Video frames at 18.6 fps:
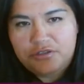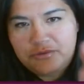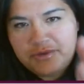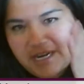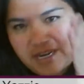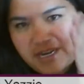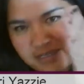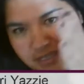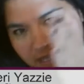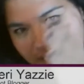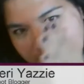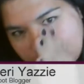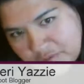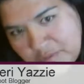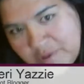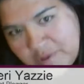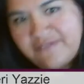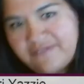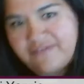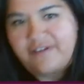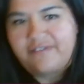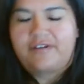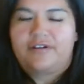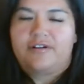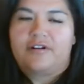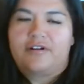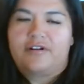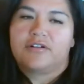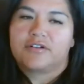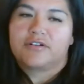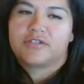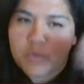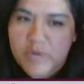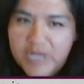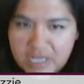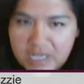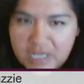3 days later,
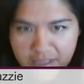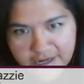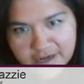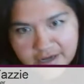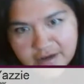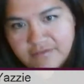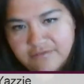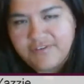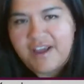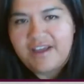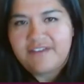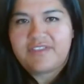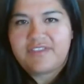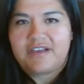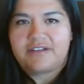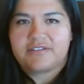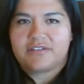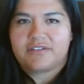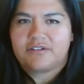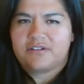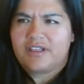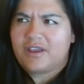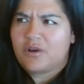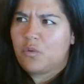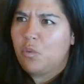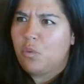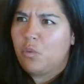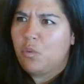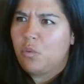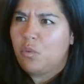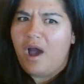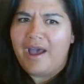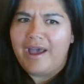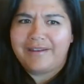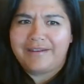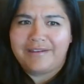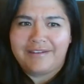$2,500. A week later, $5,000. You're like,
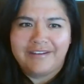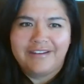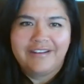what?